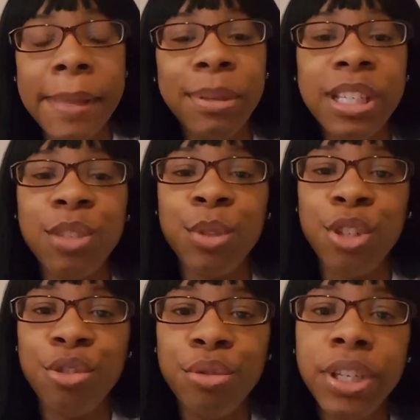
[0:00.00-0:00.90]
Because what's
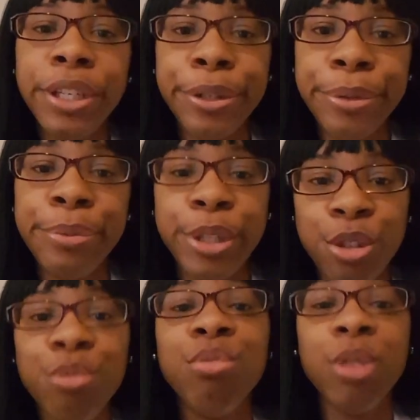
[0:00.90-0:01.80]
true to you, what
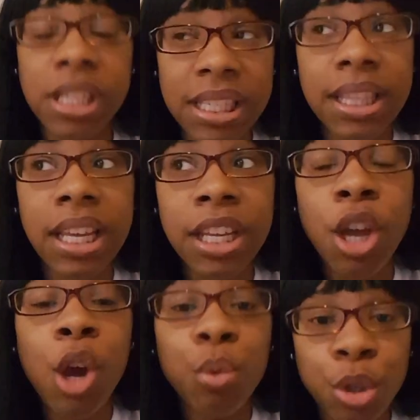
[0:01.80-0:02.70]
you really think,
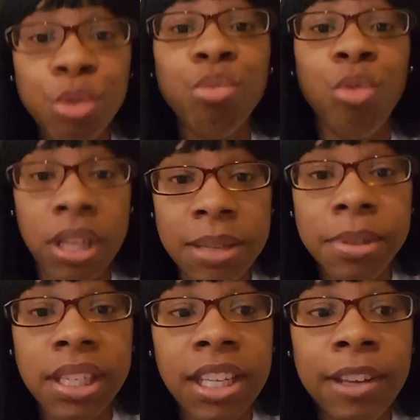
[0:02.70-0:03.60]
what you really
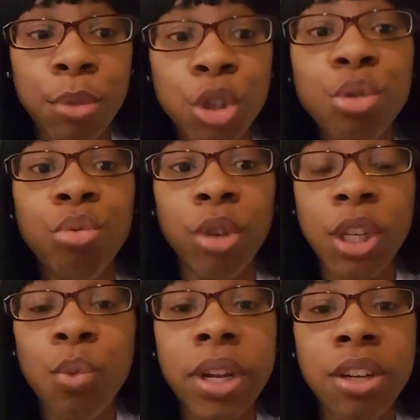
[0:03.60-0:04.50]
believe, what you
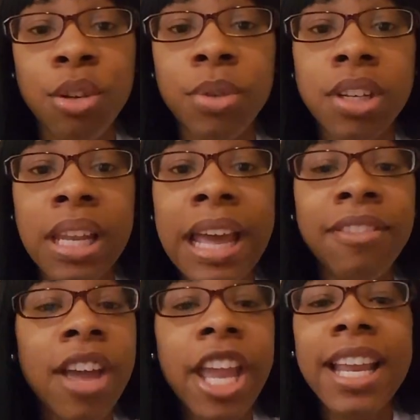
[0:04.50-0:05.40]
really want to do with your
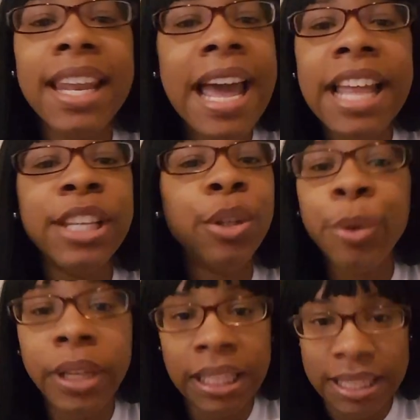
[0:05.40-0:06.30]
life, you're not
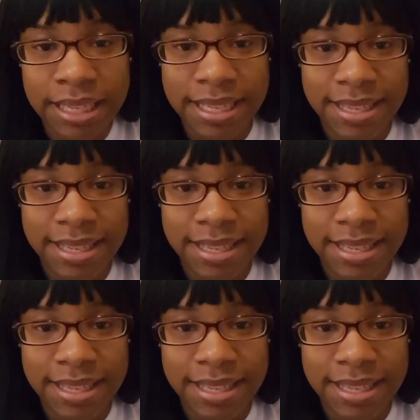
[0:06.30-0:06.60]
doing it.